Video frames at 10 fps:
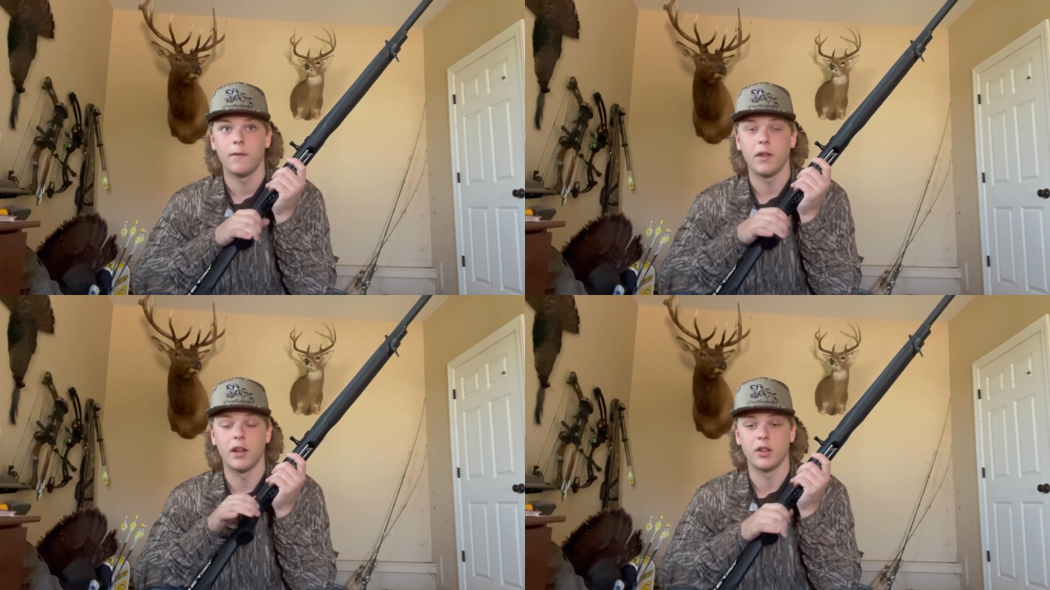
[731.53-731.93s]

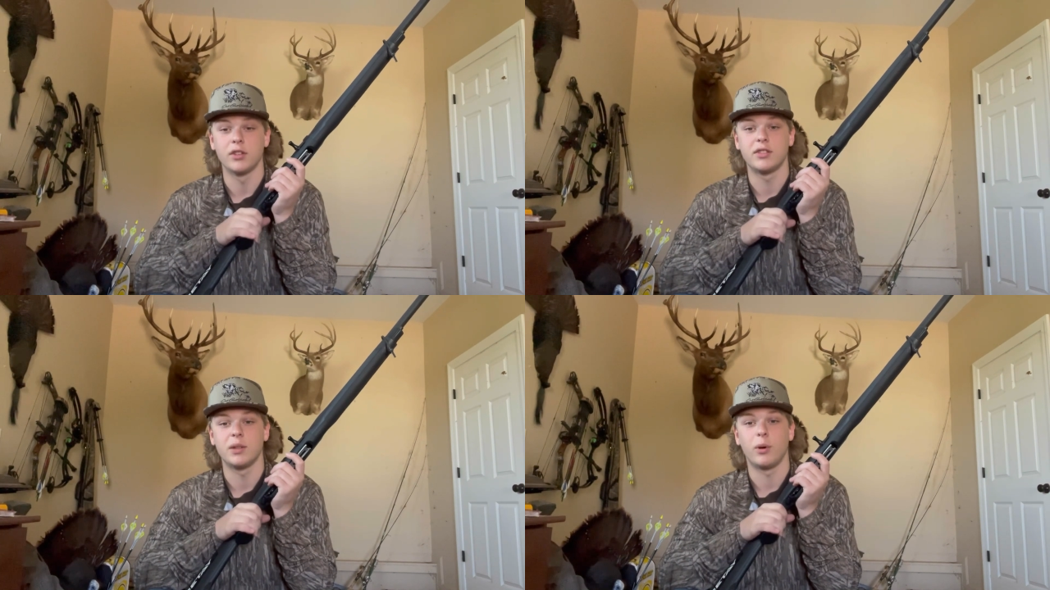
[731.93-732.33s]
a good
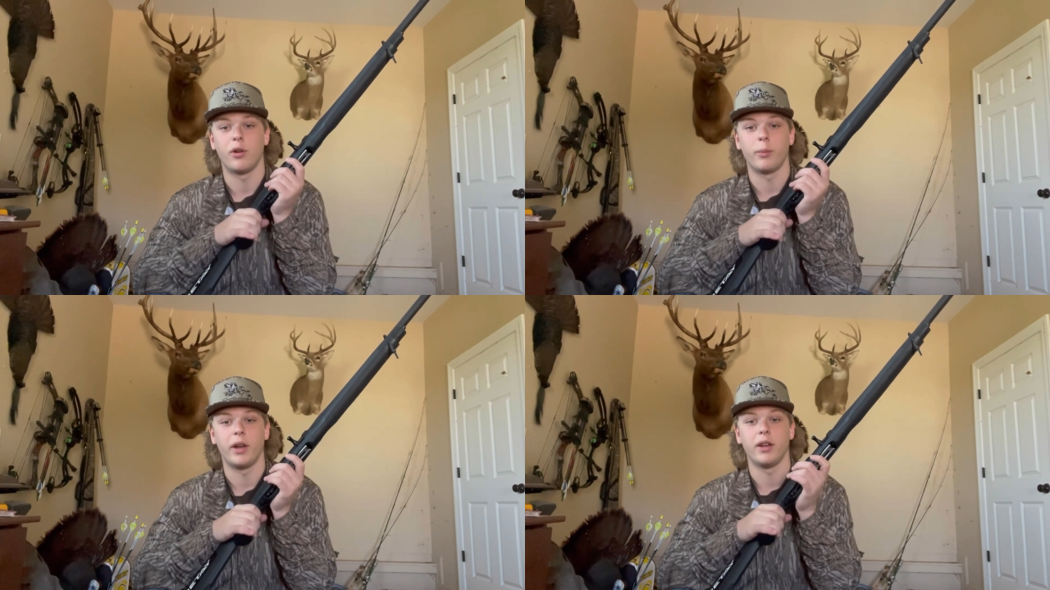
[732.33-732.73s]

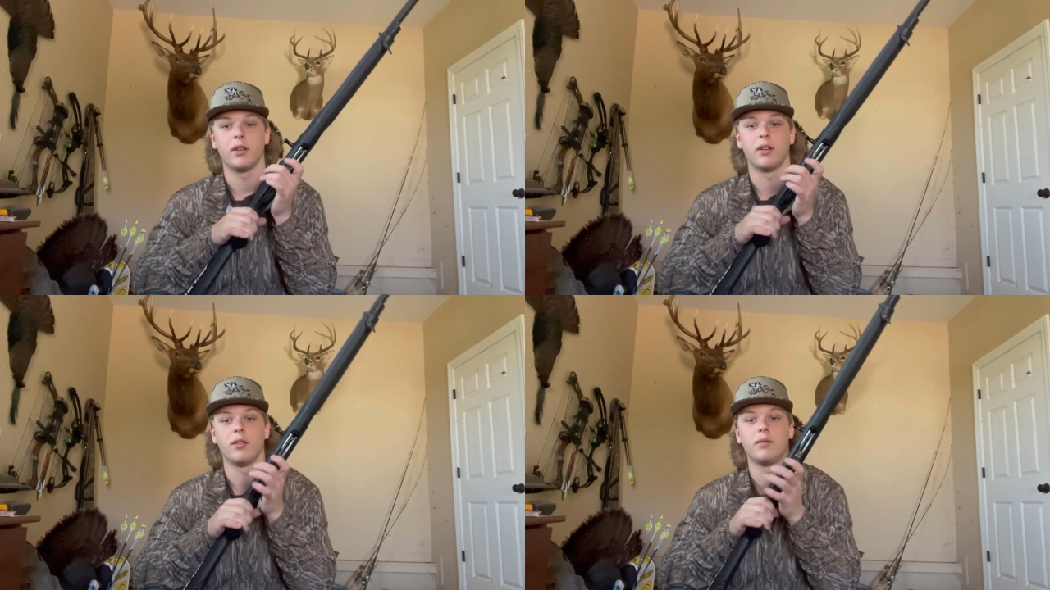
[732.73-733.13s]
semi-automatic
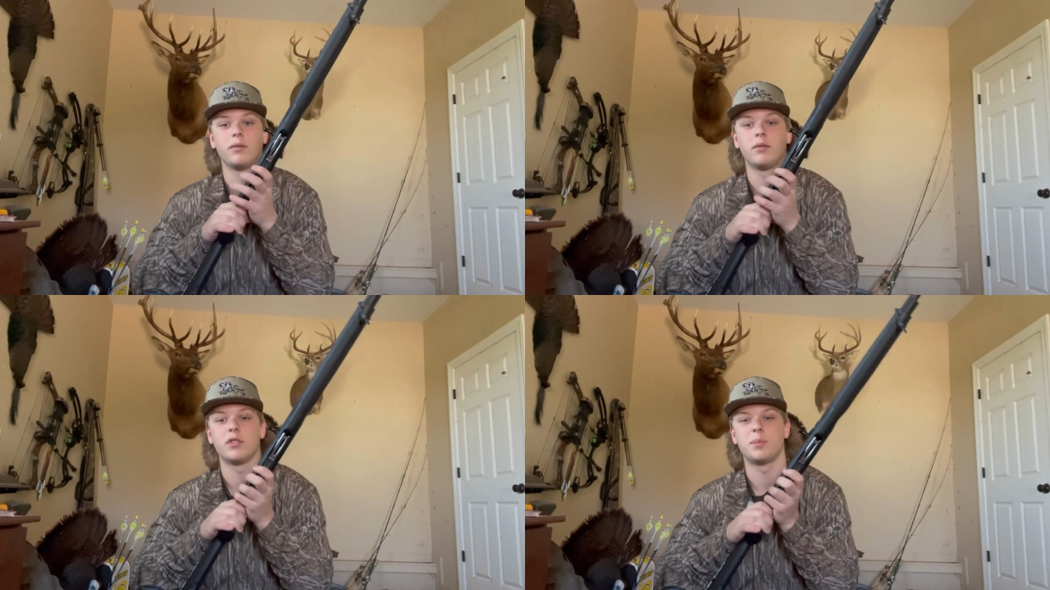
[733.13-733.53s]
gun,
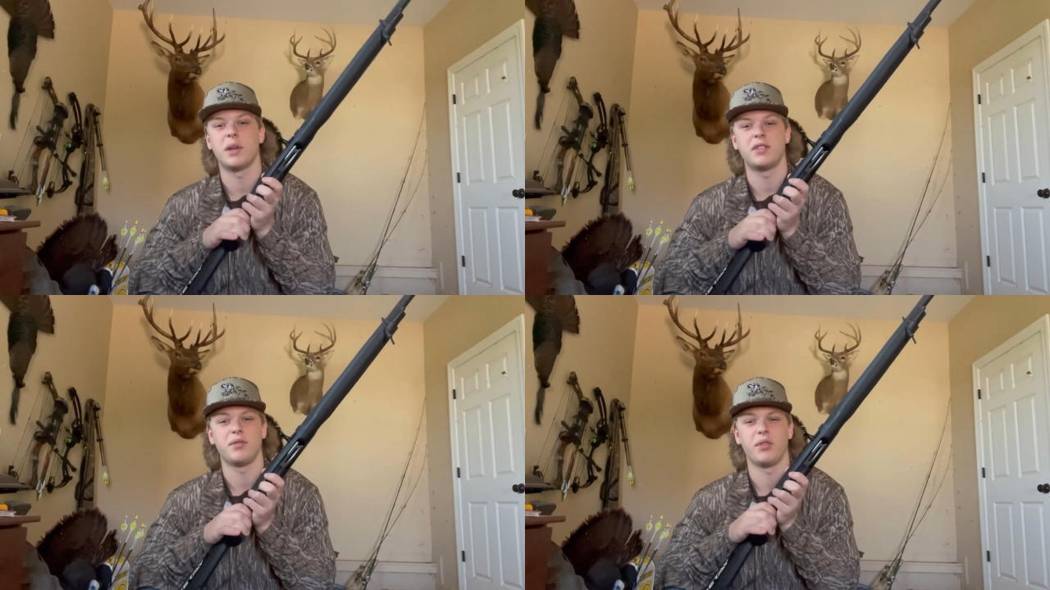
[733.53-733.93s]

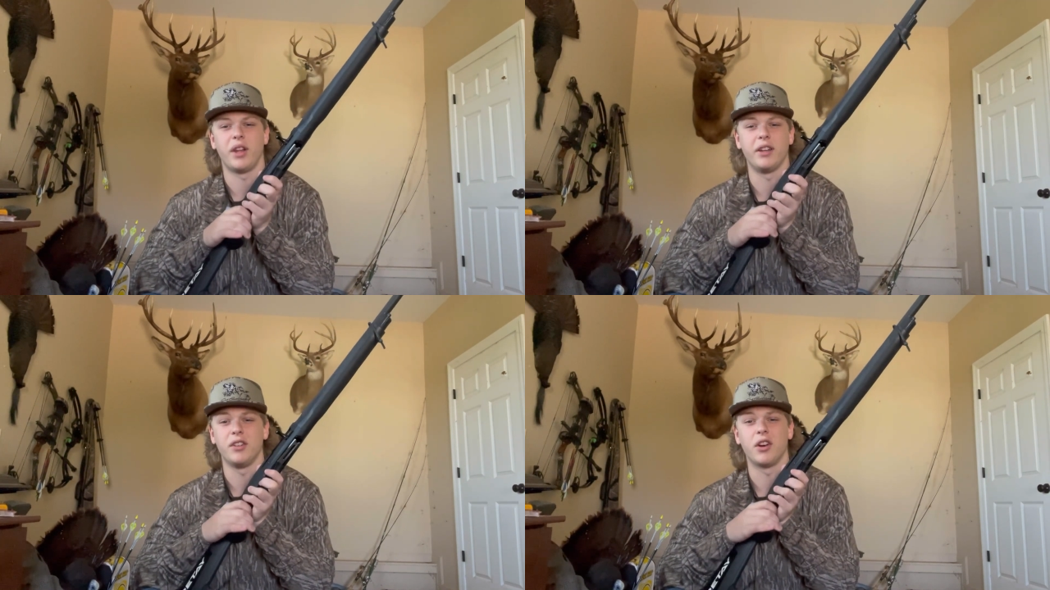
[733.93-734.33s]
especially for
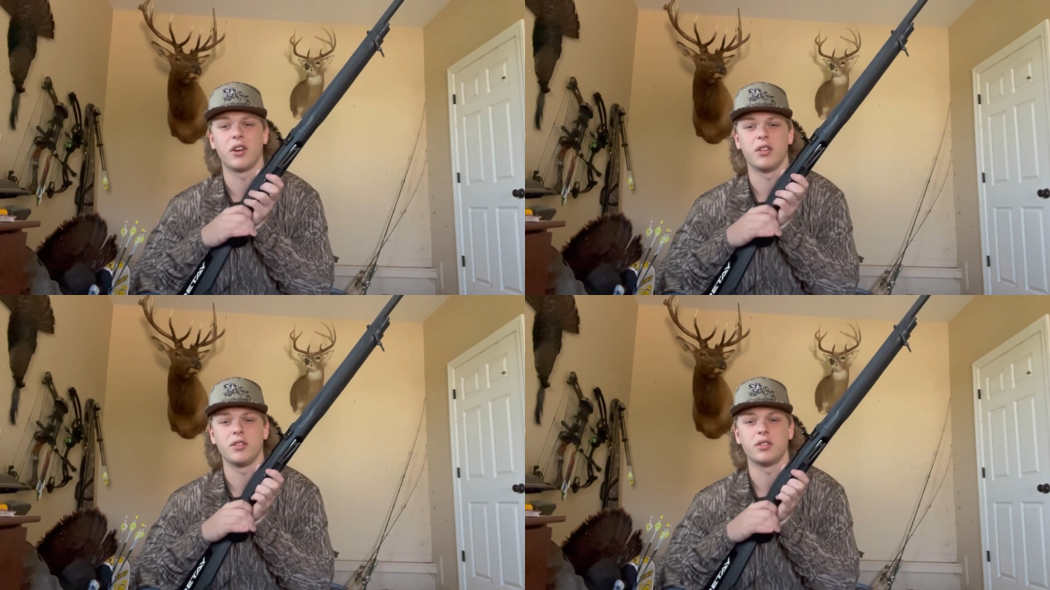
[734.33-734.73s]
like duck
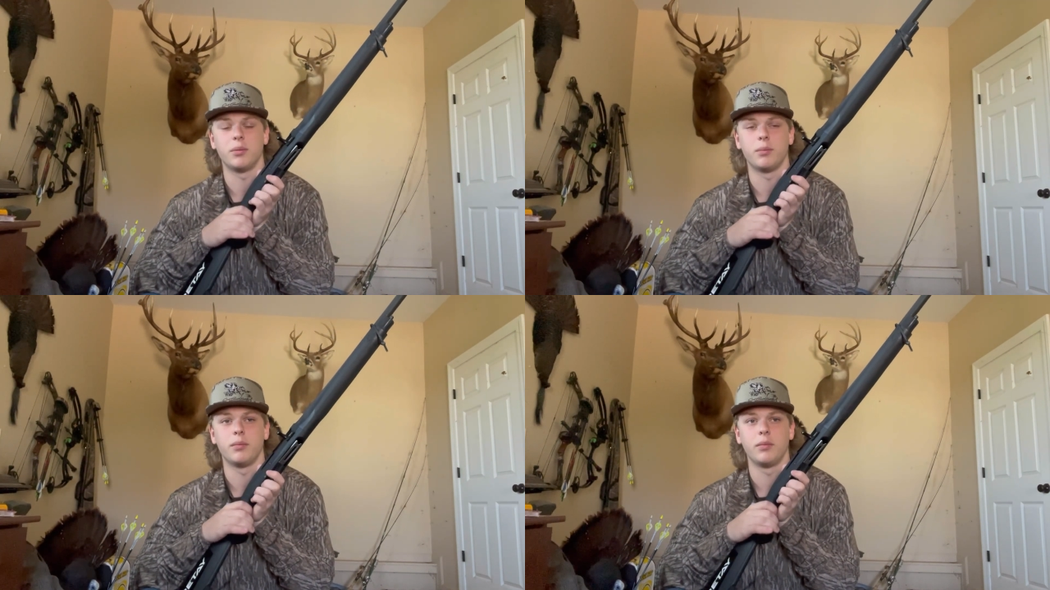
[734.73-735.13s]
hunt or something,